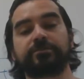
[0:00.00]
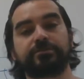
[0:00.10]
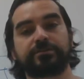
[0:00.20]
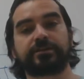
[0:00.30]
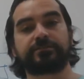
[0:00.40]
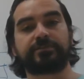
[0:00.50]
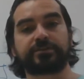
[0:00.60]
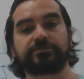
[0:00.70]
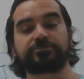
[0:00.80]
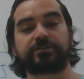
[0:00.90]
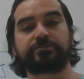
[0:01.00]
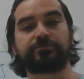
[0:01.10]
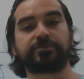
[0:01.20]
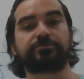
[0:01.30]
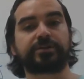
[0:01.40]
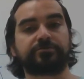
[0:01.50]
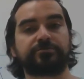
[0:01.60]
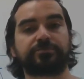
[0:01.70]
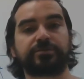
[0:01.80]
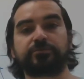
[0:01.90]
learn how to factor trinomial by
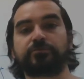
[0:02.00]
grouping